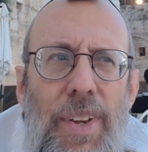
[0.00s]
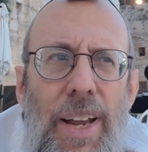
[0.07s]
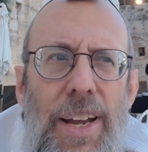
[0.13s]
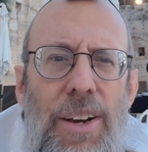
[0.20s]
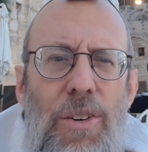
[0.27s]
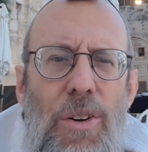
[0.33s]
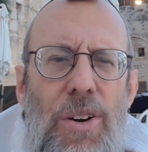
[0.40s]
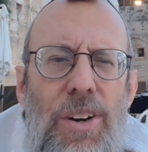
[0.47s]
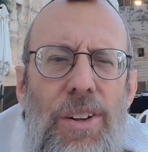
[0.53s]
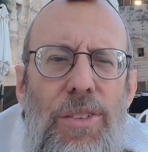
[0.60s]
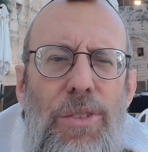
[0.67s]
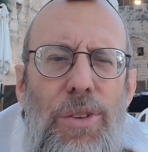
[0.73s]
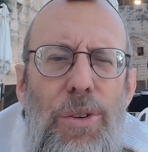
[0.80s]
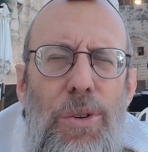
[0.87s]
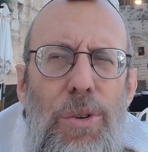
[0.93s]
in order
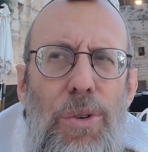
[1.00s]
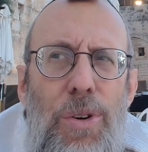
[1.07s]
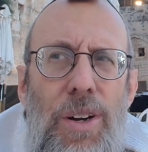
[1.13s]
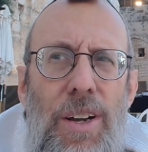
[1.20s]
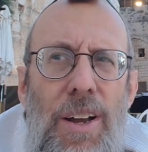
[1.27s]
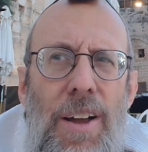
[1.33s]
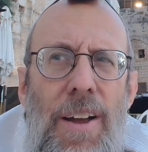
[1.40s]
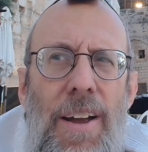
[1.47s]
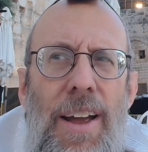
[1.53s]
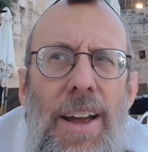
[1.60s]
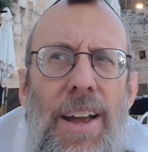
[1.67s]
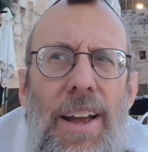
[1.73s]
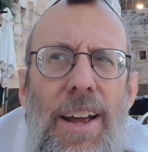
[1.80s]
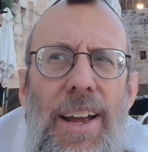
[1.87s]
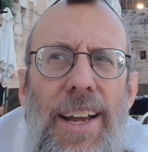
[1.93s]
to
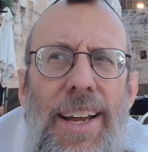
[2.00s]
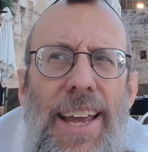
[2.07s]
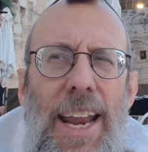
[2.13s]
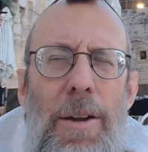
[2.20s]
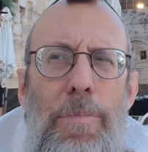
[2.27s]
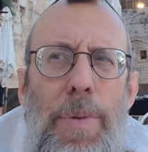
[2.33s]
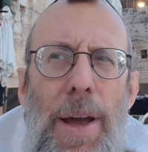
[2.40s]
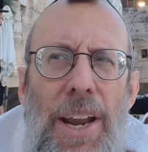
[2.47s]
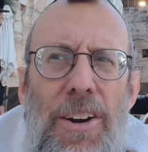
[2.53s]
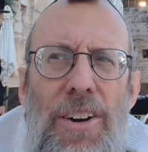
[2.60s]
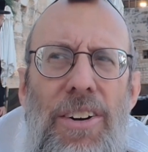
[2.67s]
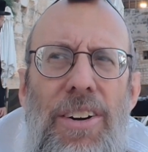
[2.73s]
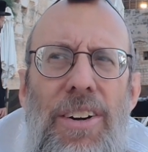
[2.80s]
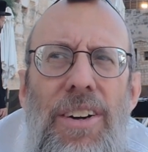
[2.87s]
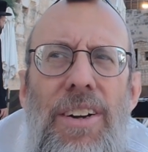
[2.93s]
get a
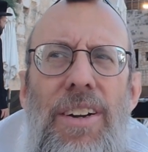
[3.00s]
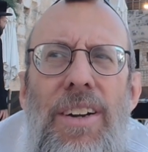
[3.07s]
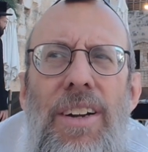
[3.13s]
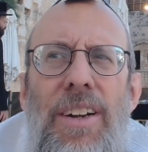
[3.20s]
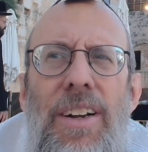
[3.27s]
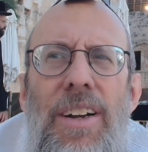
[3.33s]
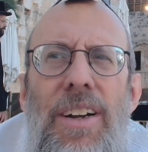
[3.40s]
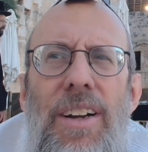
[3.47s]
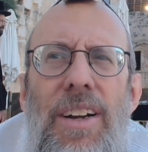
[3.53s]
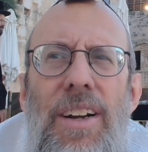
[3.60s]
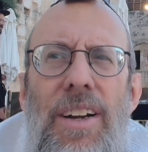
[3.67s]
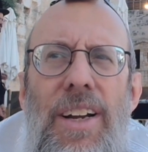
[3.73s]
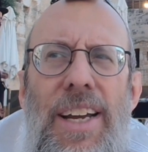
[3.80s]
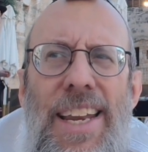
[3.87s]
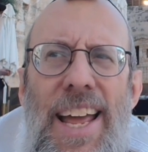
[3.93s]
better
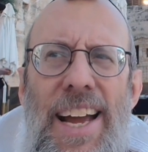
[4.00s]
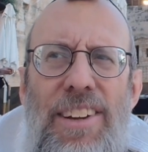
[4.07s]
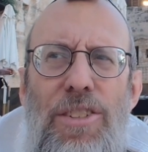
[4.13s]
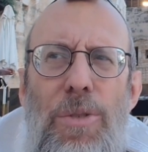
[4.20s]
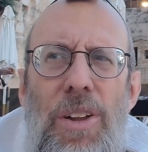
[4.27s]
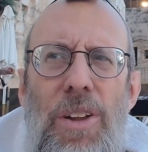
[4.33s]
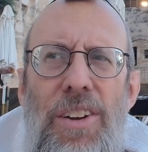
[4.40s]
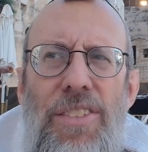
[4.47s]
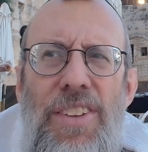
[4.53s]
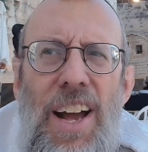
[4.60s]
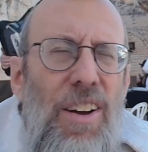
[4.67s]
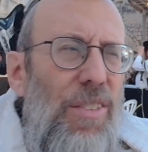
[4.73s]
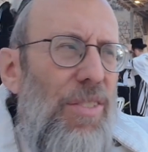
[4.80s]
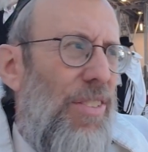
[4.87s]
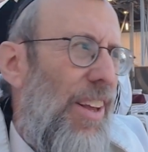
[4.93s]
connection with
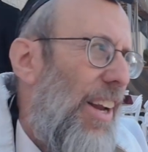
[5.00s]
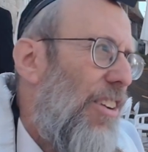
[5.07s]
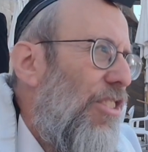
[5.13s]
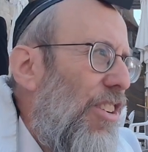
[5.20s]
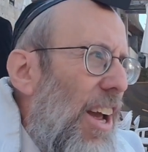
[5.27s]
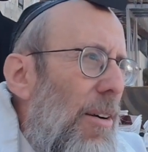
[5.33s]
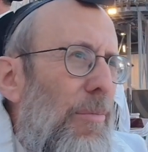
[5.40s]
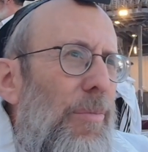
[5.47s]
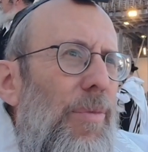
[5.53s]
ourselves and Hashem.